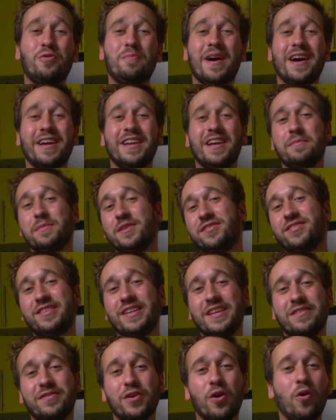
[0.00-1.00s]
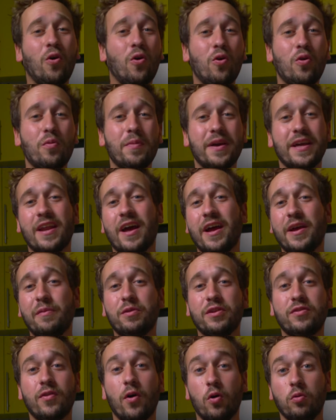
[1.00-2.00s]
my name is Stephen Holm and I am
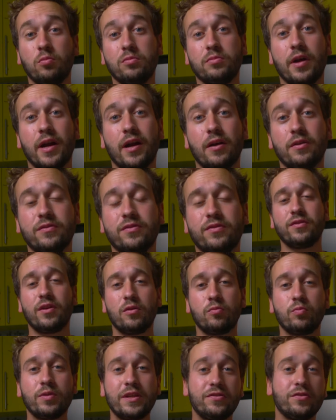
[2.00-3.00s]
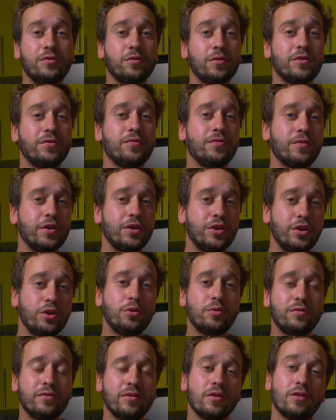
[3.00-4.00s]
with Homegrounds, a resource for
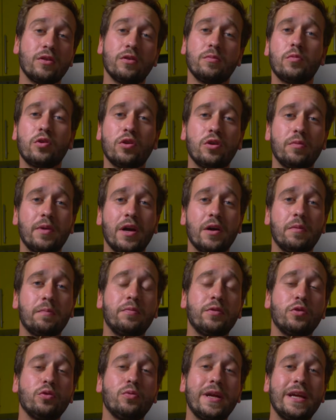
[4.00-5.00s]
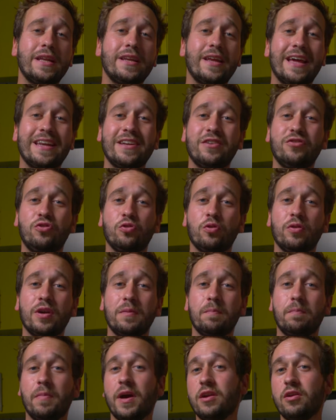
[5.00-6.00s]
you to learn more about brewing and enjoying
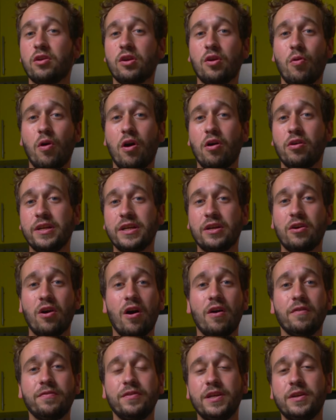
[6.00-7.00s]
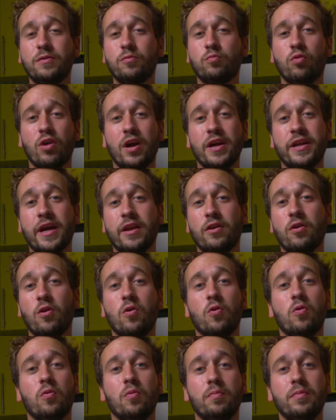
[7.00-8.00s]
better quality coffee right at
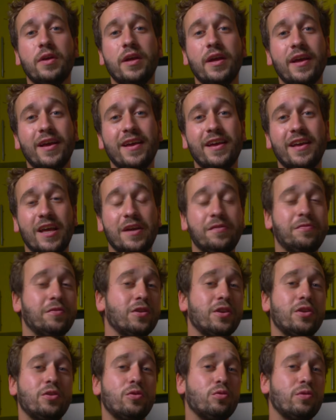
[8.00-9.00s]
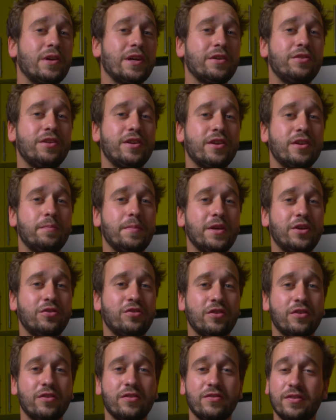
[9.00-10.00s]
home. If you're new around here, be
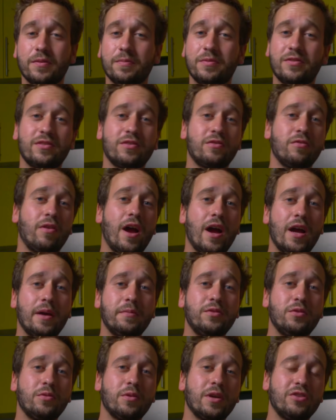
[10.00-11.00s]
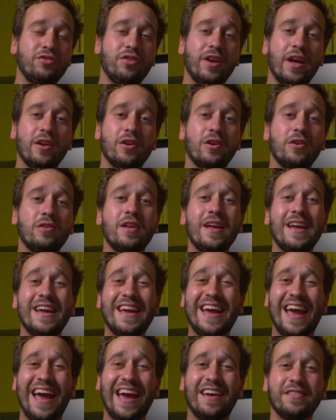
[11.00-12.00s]
sure to subscribe to our channel
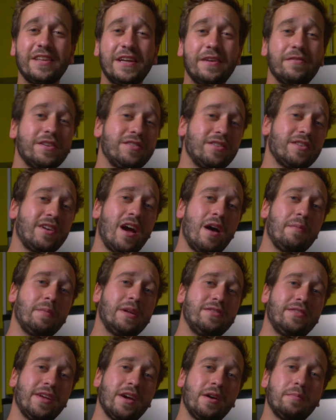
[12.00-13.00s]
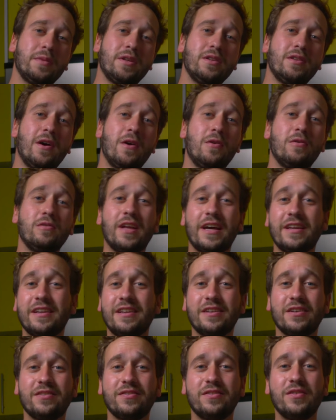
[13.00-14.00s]
and leave us a comment down below letting
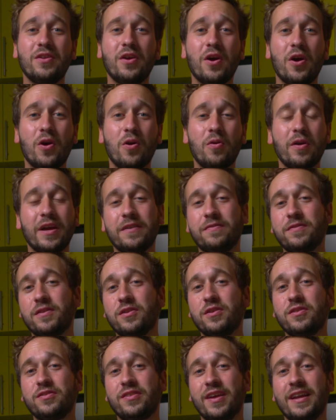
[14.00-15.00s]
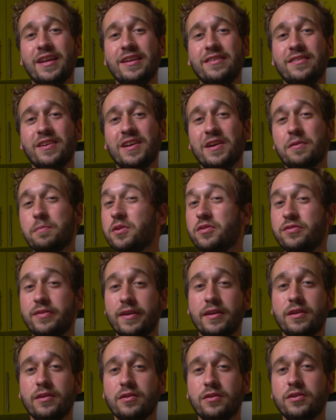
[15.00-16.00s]
us know if there is anything in
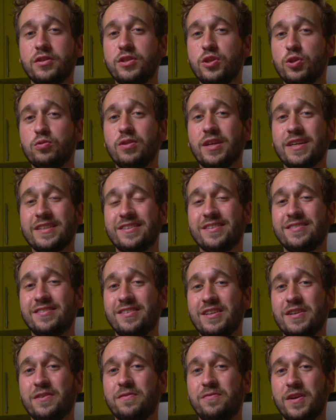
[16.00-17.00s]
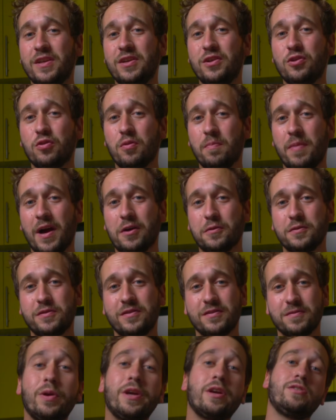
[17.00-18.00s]
particular you'd like to see a video about.
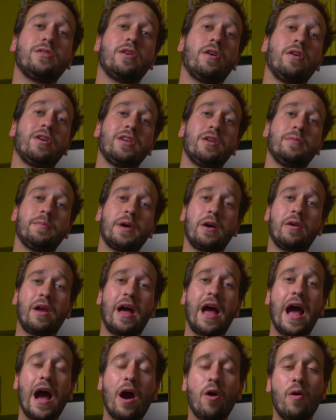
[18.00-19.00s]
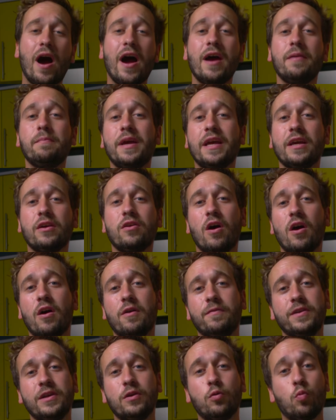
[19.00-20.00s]
We are talking about how I make
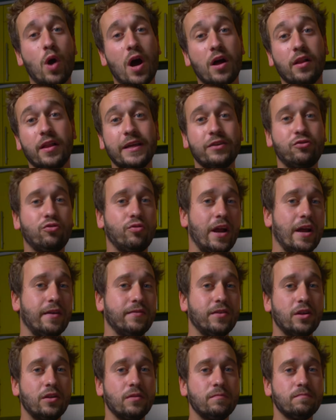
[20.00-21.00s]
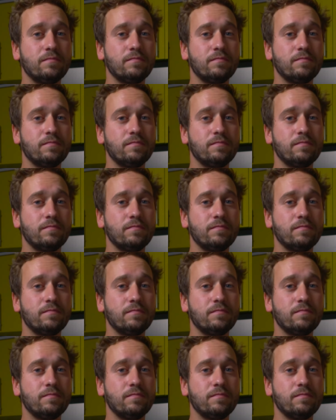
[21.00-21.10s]
coffee while I travel.